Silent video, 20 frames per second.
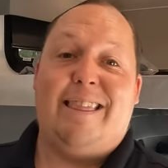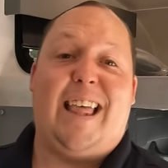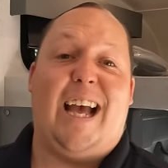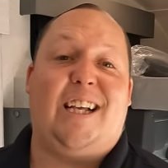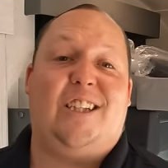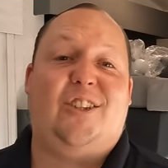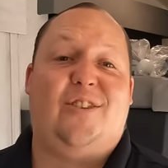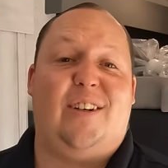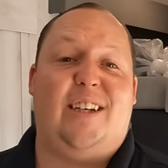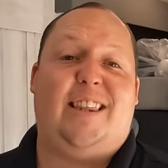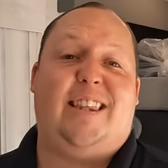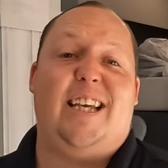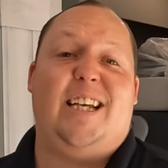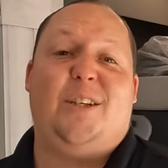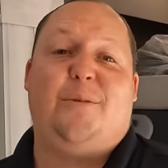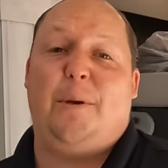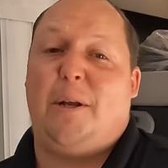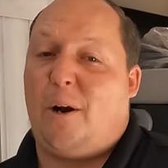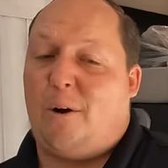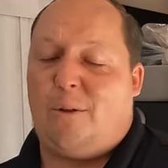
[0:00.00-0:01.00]
That's three
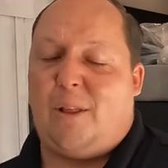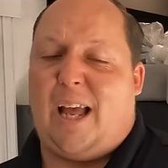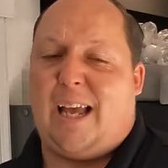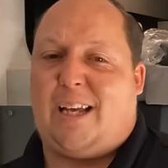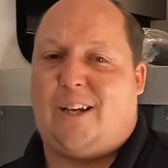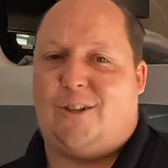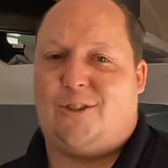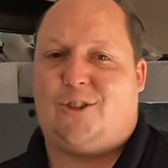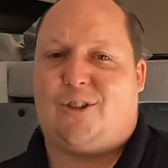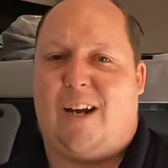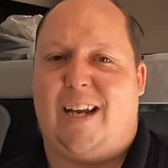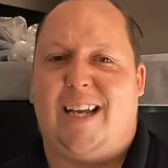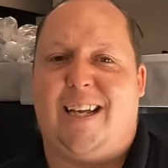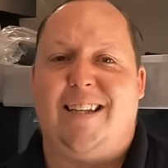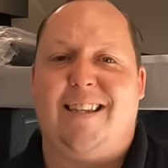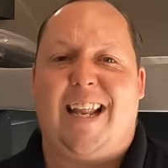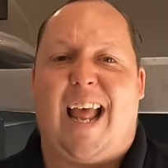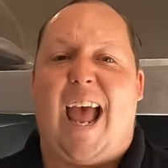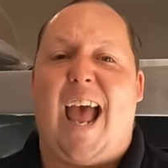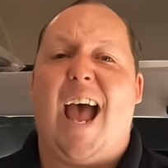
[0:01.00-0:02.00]
things we don't like,
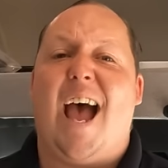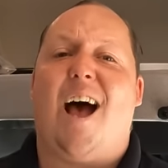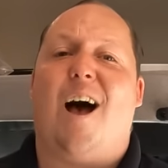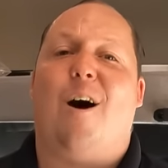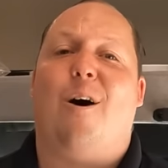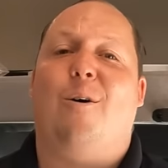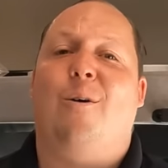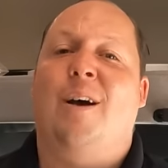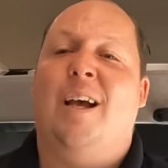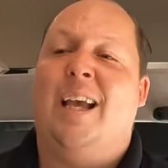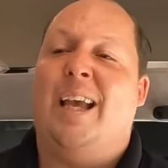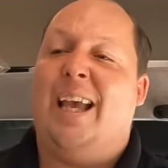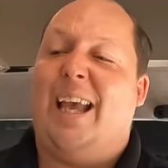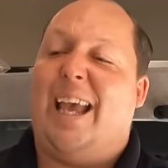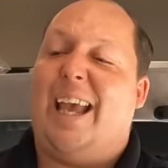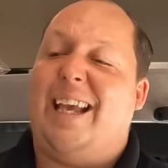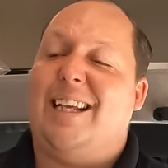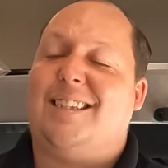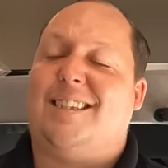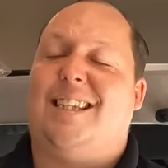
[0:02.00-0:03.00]
Andrea. Now,
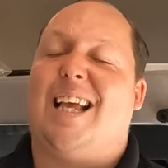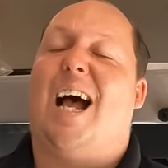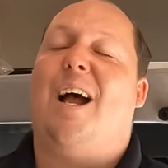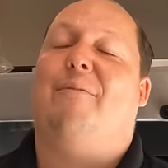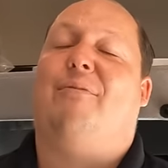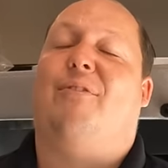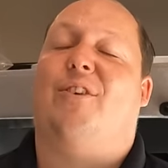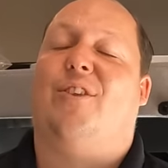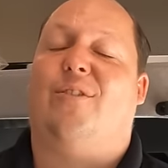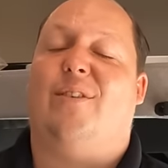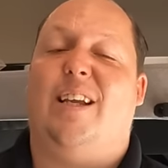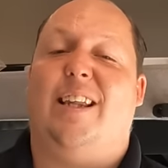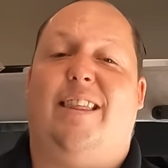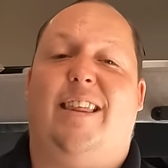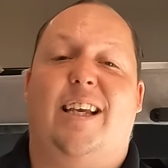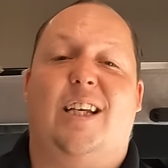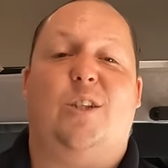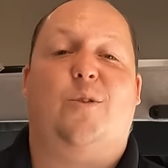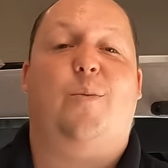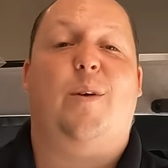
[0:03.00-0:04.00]
it's time for three
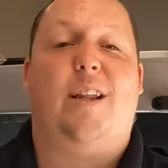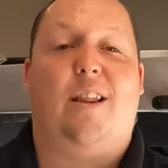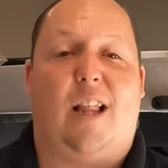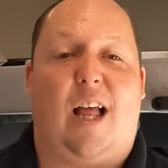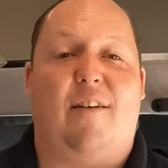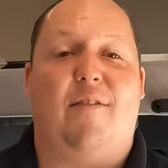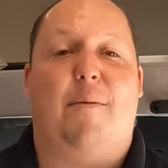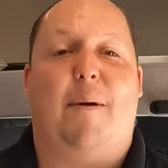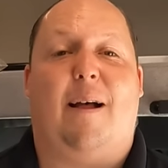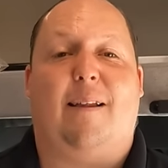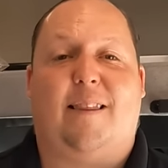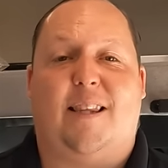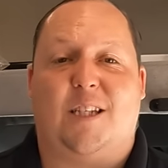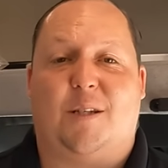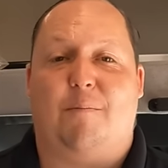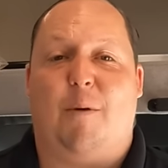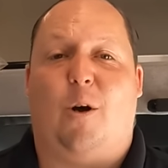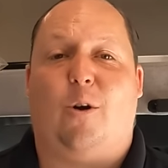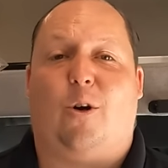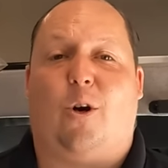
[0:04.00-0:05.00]
things we love about
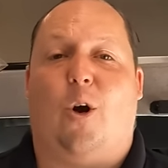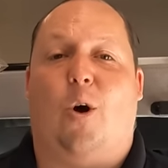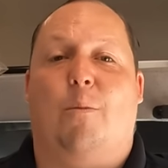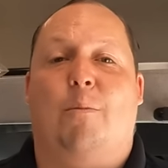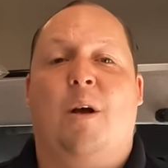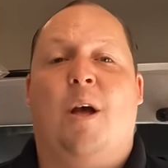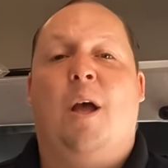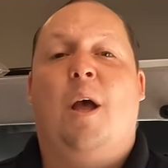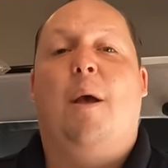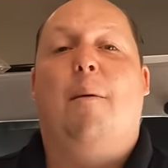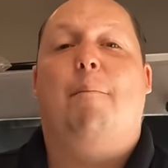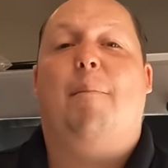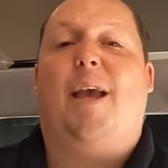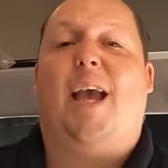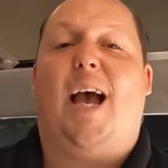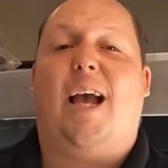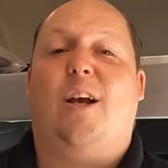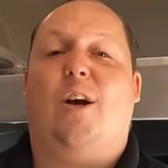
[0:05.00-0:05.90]
this motorhome. May